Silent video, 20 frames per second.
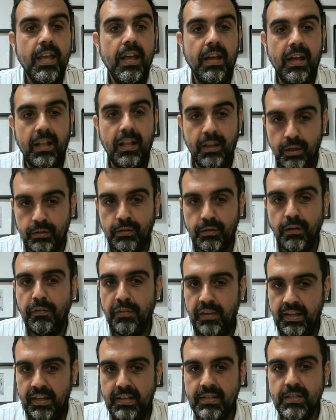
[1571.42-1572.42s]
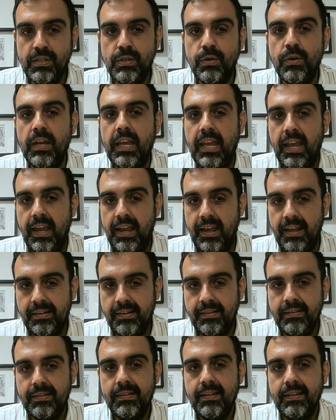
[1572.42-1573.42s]
a lot of things you
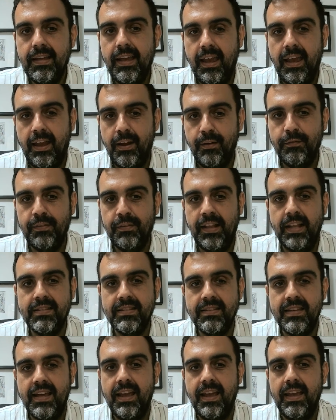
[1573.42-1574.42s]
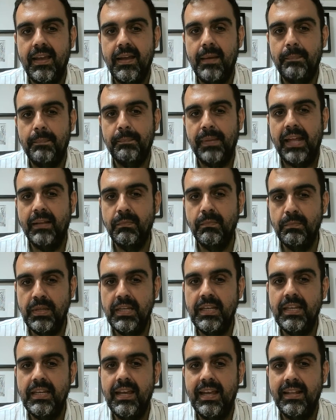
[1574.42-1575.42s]
can have, let's say, a plan
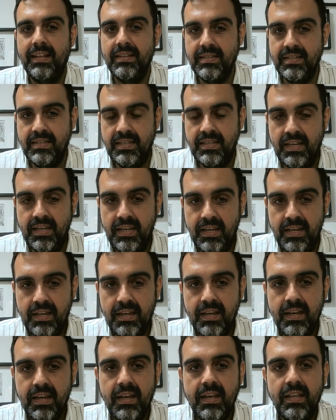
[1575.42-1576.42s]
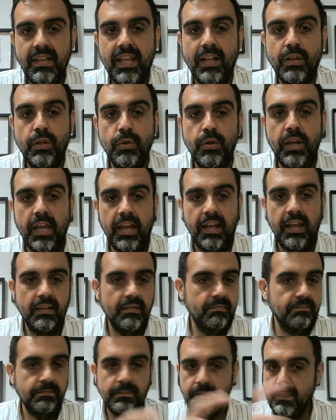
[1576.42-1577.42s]
B and C that you
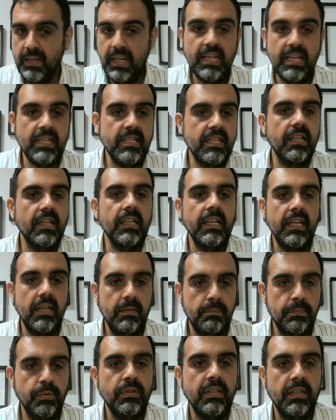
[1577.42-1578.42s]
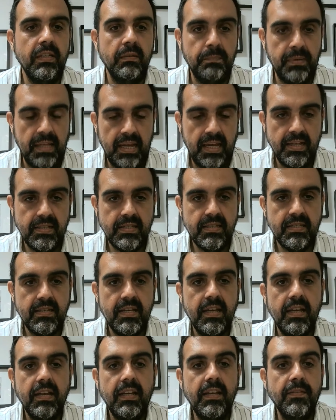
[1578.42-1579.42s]
can easily put in place
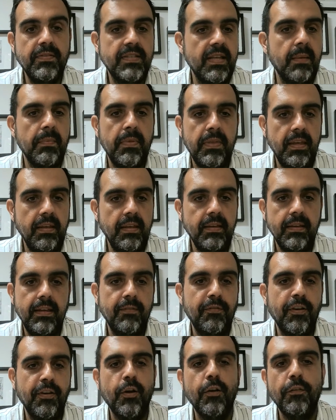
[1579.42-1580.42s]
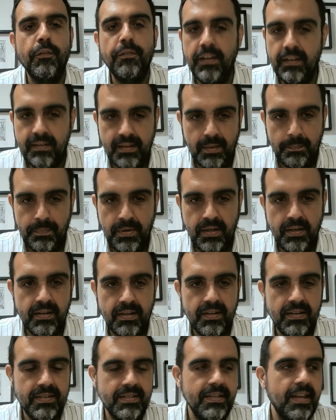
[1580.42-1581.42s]
if something, if a COVID
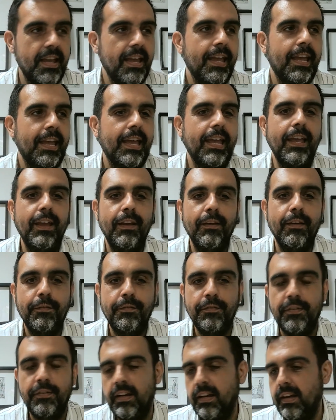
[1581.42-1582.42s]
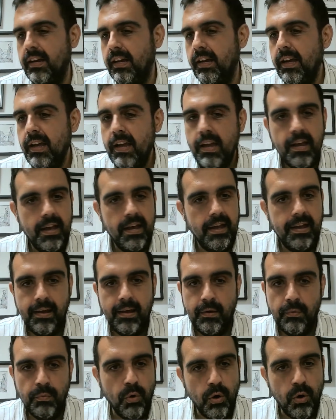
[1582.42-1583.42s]
appears, if uh, a
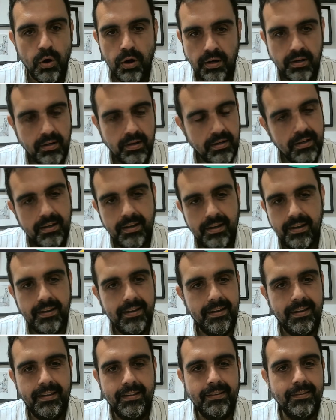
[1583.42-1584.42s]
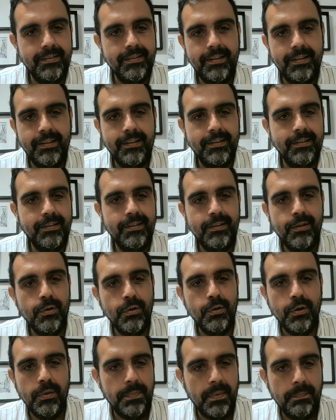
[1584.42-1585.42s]
war uh, in in
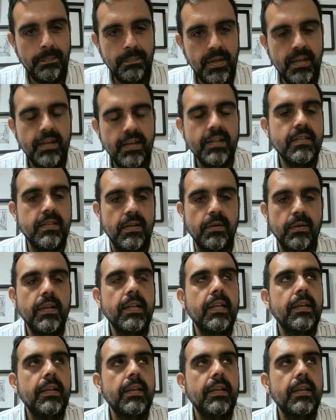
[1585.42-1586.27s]
Europe appears. So